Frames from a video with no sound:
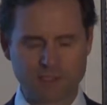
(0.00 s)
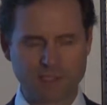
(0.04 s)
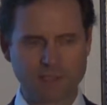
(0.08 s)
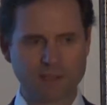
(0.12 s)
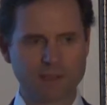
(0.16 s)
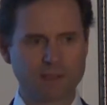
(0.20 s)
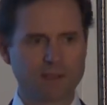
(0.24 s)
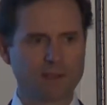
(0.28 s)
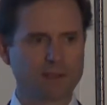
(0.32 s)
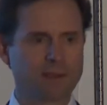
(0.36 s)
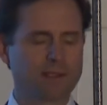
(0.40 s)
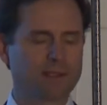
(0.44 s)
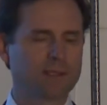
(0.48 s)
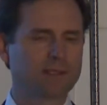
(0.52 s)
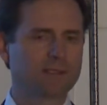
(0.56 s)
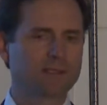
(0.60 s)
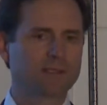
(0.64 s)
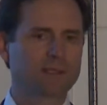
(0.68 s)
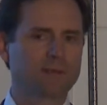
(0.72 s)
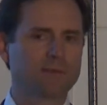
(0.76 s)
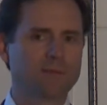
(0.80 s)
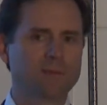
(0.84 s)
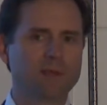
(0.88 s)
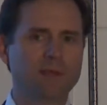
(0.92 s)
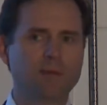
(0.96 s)
That are things
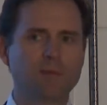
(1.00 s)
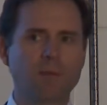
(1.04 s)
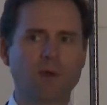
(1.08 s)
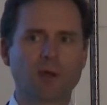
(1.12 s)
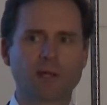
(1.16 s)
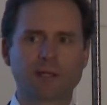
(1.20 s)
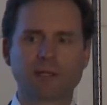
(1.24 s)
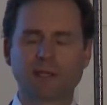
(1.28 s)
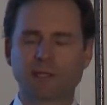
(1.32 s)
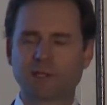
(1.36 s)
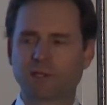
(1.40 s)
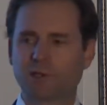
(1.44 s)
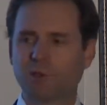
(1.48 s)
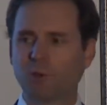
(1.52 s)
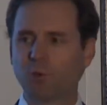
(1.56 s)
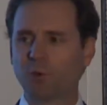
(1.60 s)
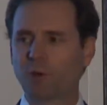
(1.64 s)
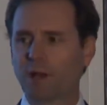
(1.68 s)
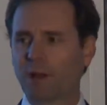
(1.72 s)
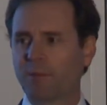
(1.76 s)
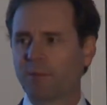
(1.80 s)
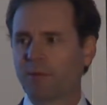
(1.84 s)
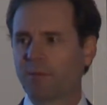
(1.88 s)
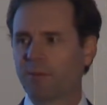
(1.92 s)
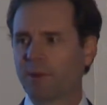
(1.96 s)
that you might get called
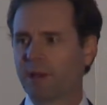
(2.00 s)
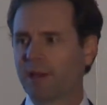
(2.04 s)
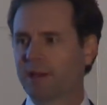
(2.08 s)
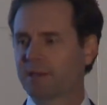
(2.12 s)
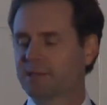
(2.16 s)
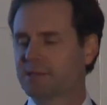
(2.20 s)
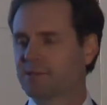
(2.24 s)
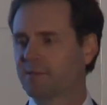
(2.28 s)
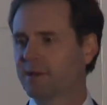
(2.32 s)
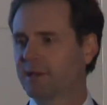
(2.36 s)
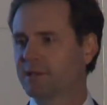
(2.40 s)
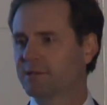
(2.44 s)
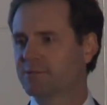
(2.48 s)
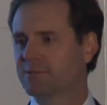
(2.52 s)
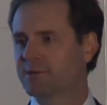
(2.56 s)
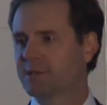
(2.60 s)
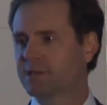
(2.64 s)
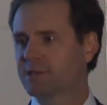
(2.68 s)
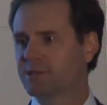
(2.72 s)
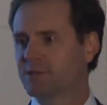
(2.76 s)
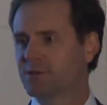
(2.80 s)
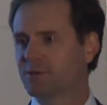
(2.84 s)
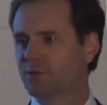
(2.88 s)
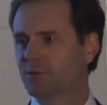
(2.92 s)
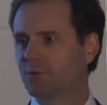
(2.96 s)
up about to enter
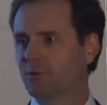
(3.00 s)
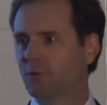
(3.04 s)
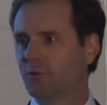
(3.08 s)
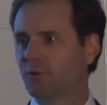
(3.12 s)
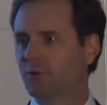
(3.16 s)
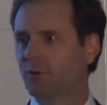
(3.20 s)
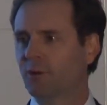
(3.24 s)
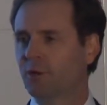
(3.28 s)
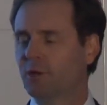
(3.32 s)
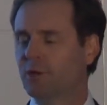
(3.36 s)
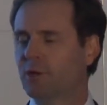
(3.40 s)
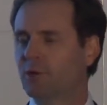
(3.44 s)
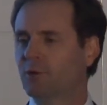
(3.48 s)
into, or